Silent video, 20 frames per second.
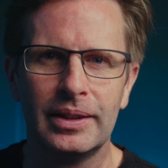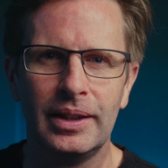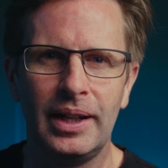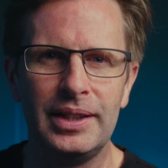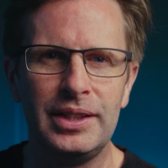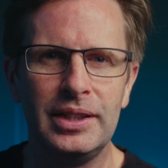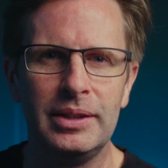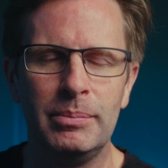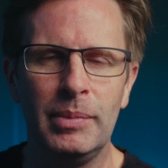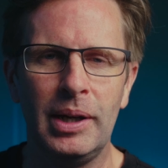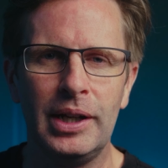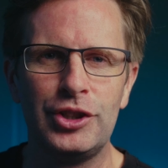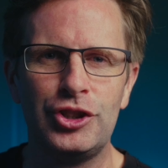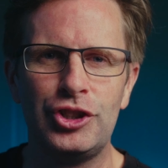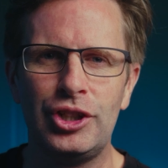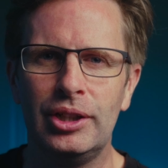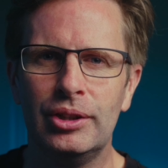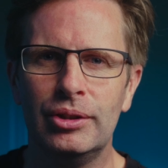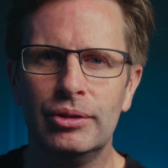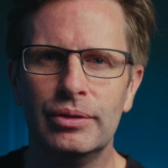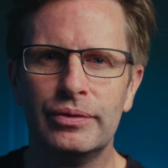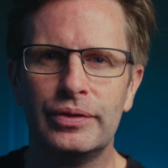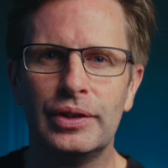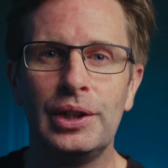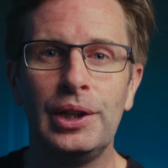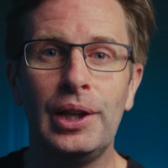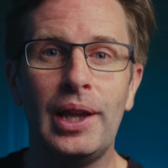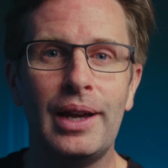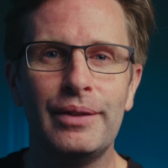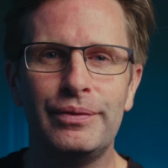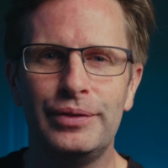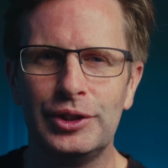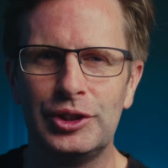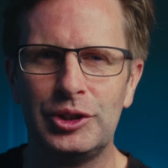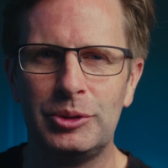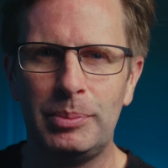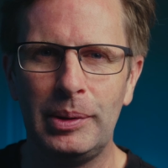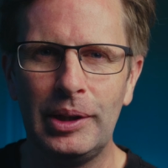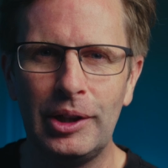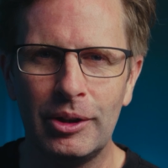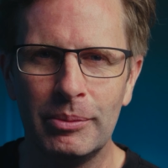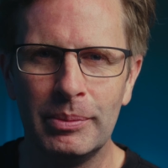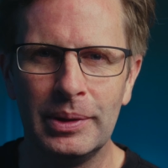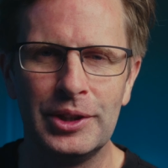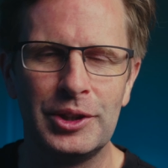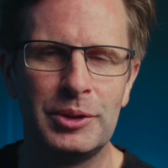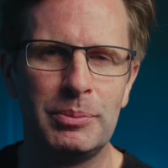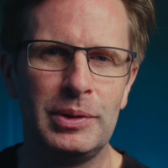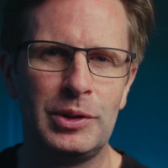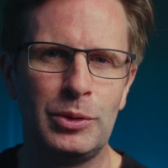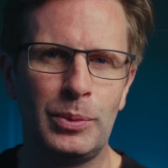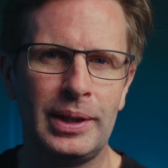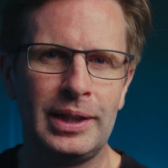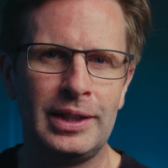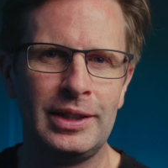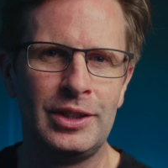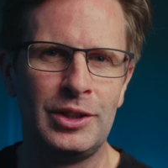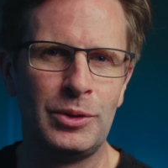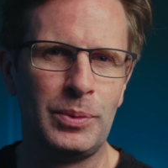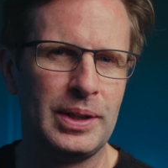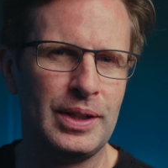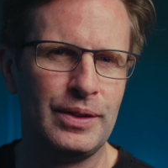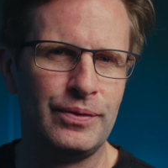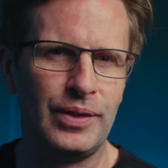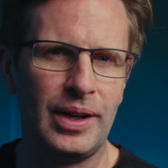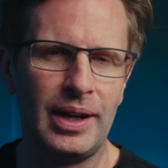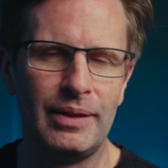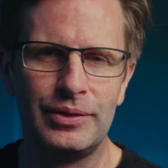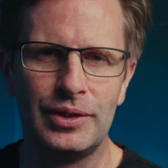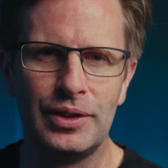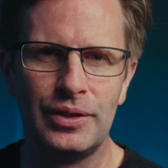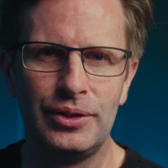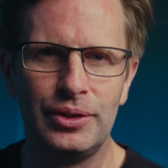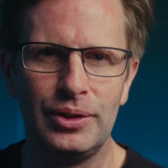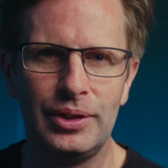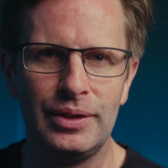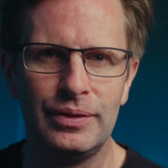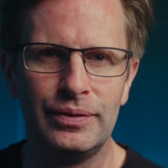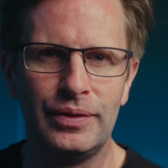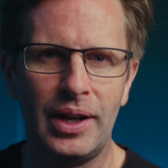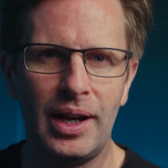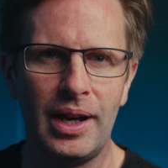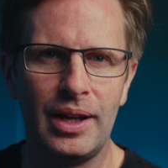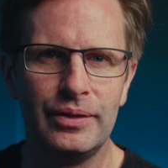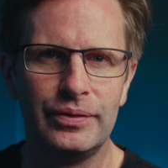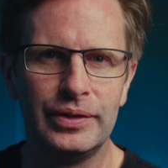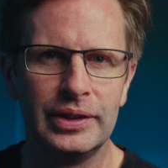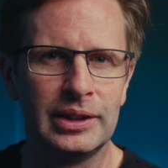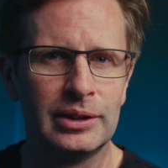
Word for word: I did my share of life experiments between 25 to 35,